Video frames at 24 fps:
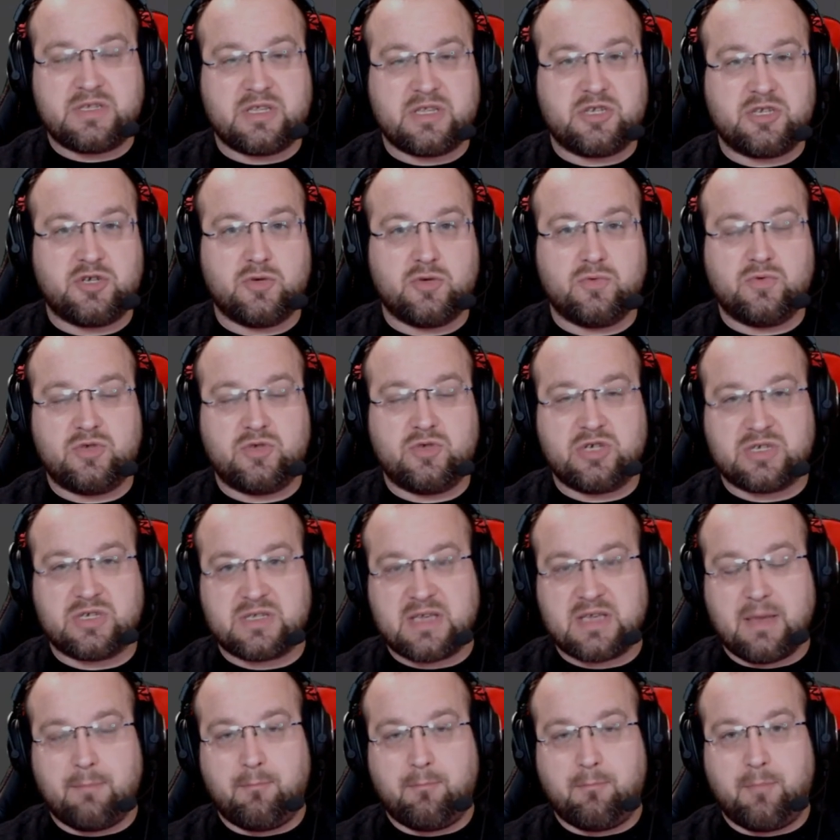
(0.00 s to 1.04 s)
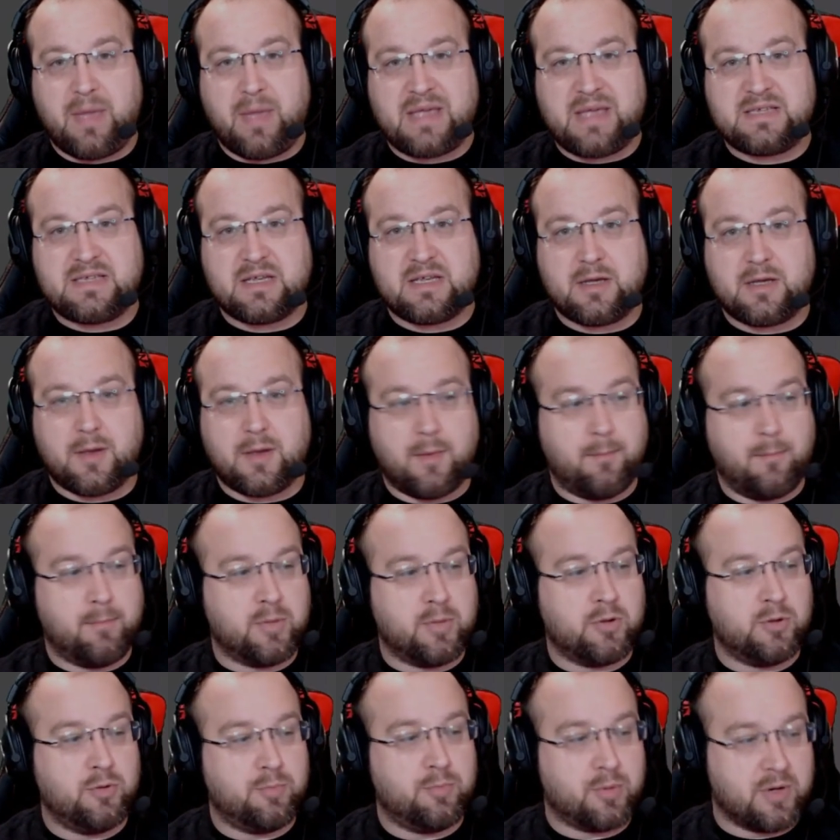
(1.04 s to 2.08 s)
that you just get basic
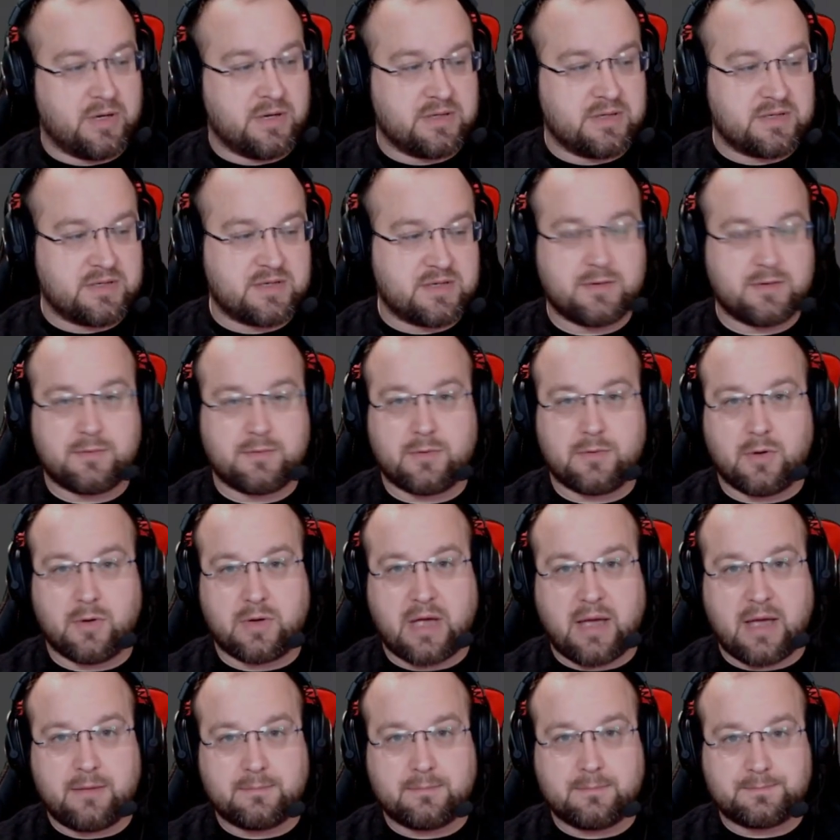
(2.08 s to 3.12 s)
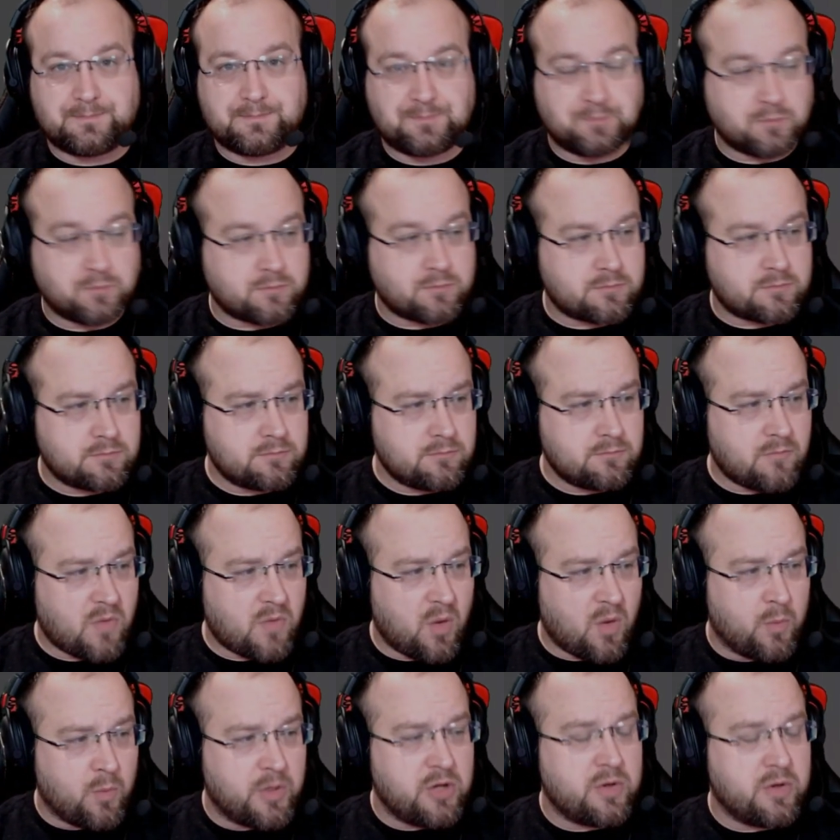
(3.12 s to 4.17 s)
blueprints, okay?
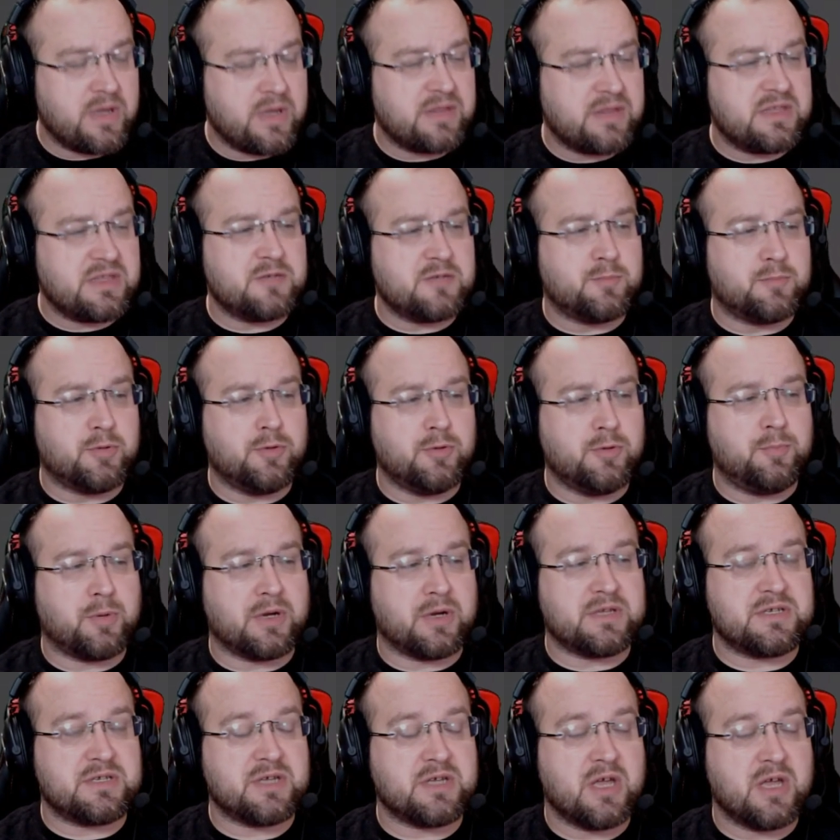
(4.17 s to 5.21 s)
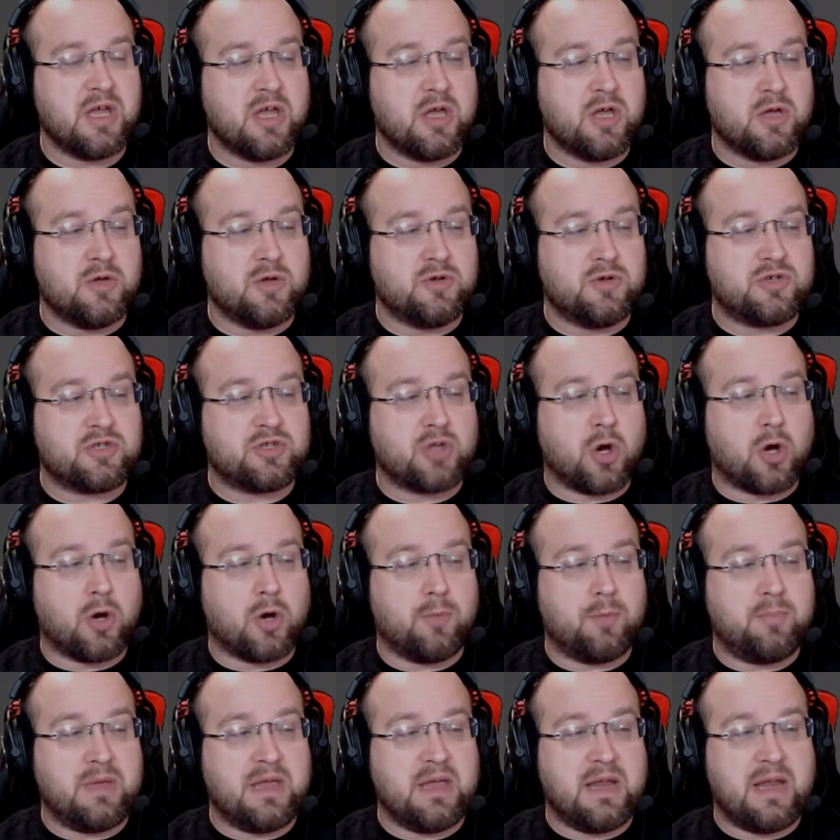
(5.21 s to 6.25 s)
When you get these blueprints, you
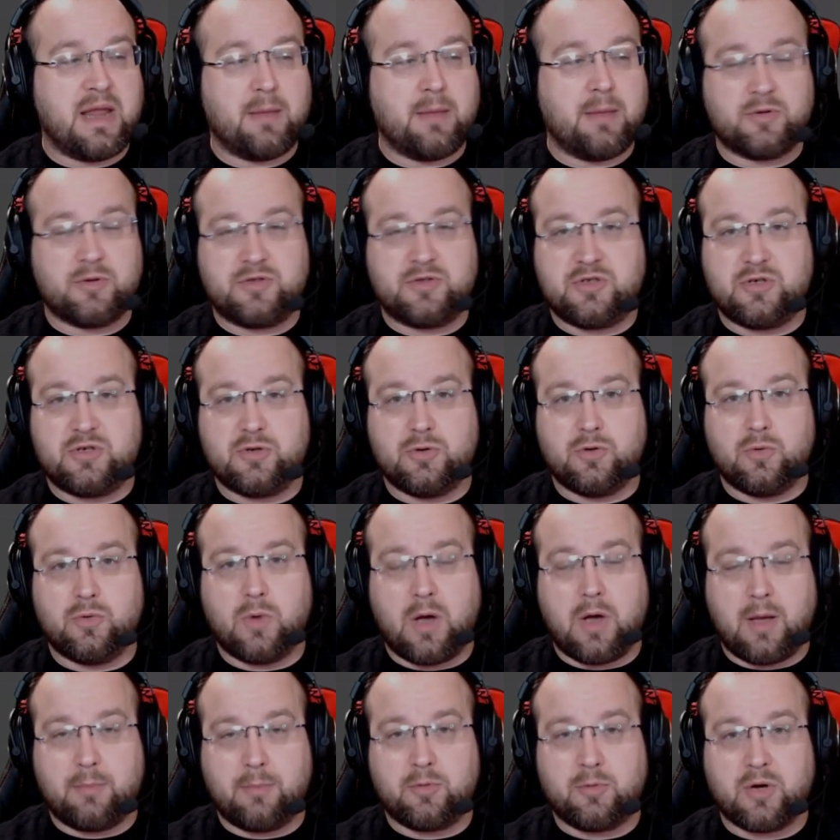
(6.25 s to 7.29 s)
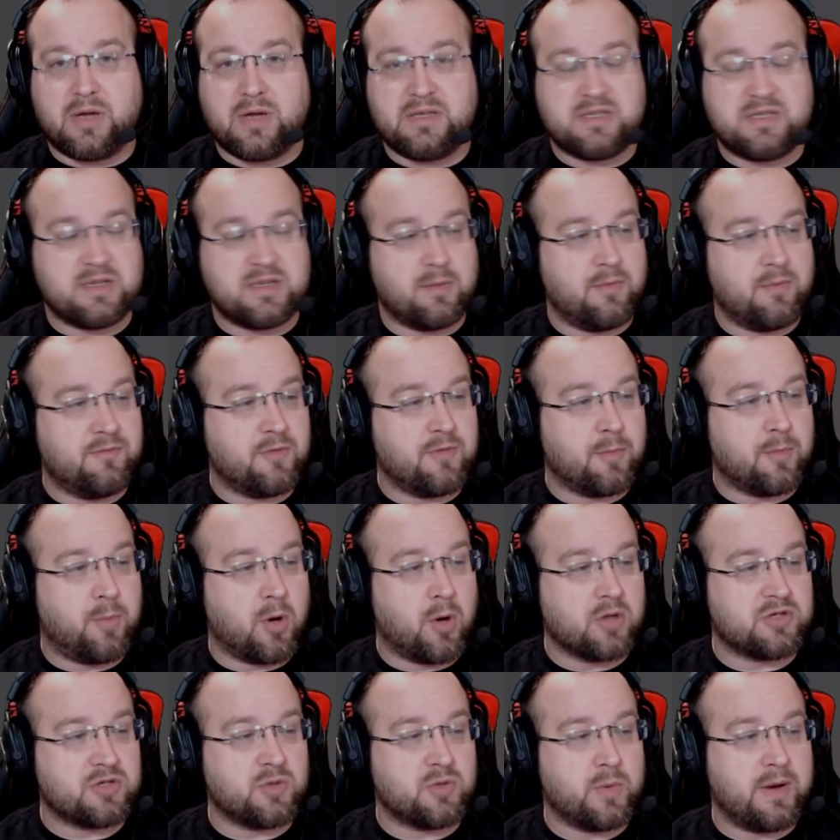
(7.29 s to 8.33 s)
start being able to upgrade some of your
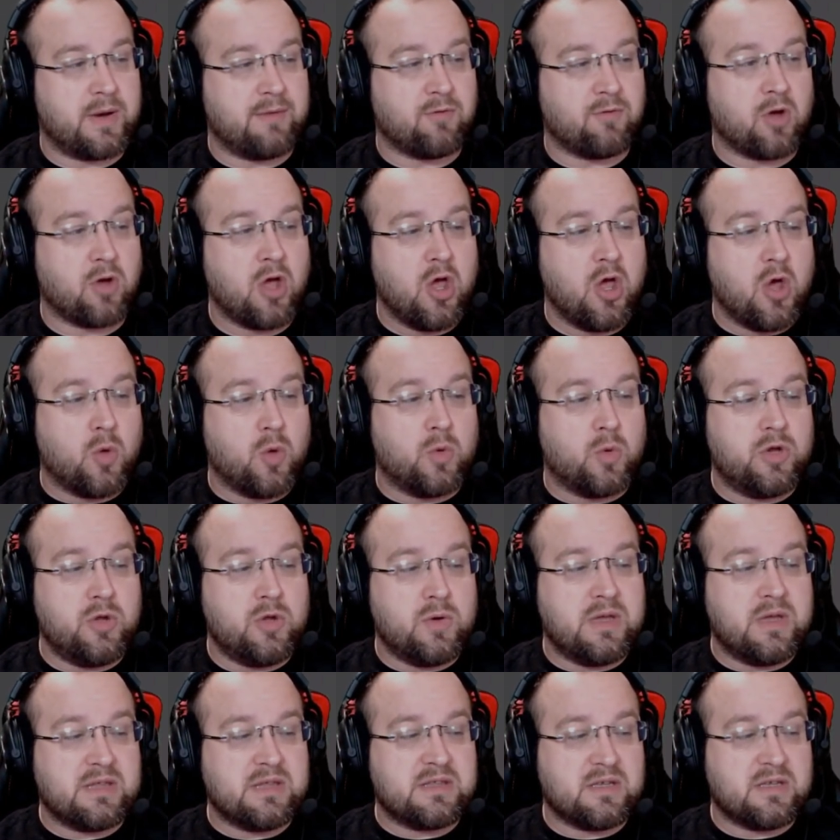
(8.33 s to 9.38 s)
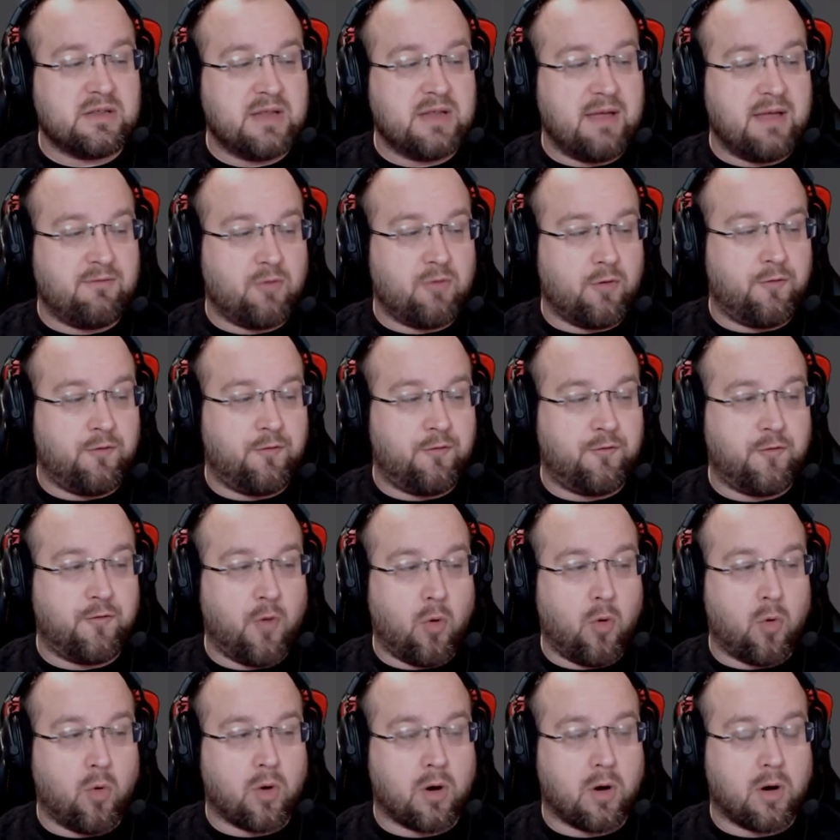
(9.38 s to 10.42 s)
parts or whatever. When you get to level
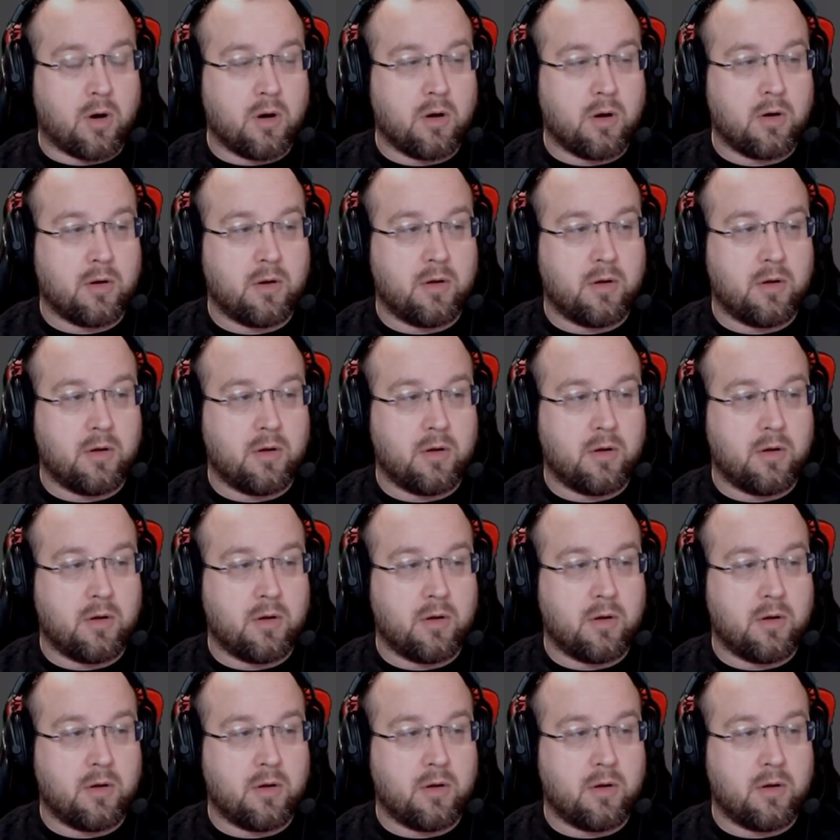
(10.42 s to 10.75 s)
4,